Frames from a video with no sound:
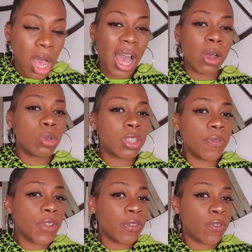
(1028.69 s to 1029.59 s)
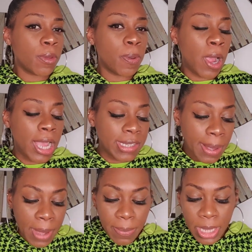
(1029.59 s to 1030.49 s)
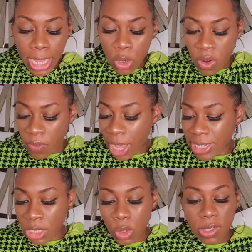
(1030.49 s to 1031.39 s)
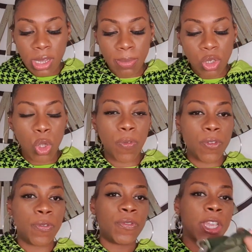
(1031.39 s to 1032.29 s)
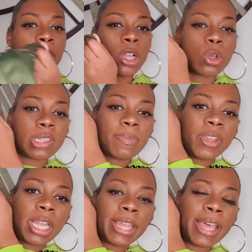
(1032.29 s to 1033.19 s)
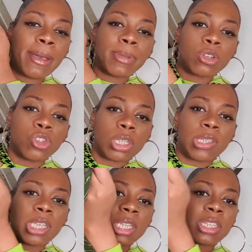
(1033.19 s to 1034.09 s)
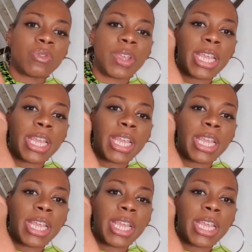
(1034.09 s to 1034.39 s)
I also think for the price that maybe they could have added on some soft feet or something like that, because you can see it doesn't really